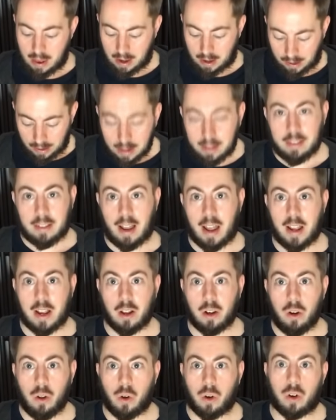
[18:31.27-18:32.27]
let's
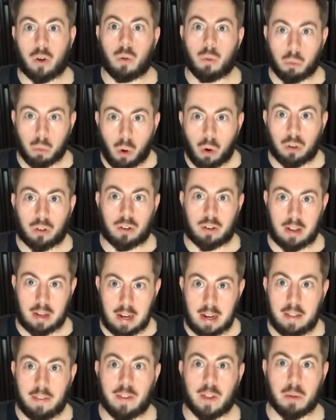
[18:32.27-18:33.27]
take a look what's
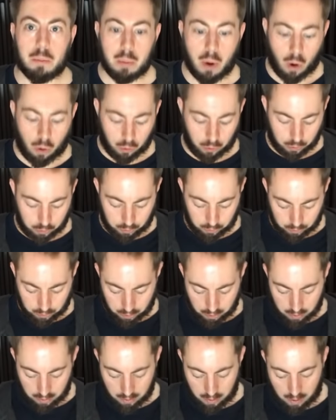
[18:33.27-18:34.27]
in the
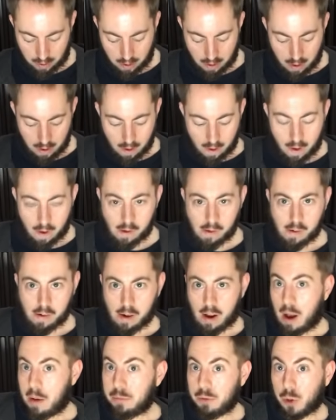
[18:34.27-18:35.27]
box.
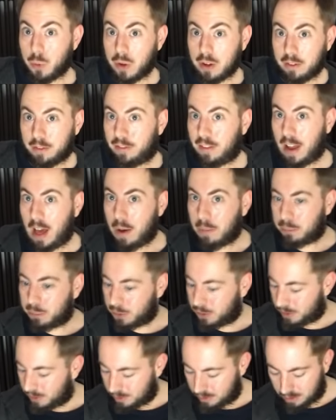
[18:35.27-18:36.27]
I'm doing
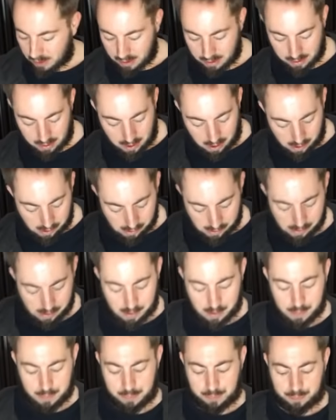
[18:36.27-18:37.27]
flaps.
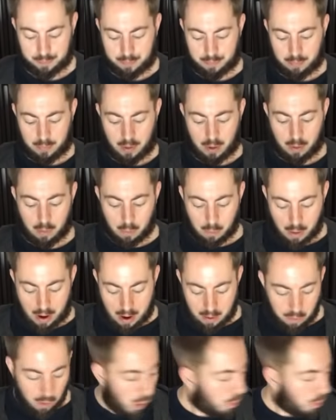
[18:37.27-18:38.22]
Wow.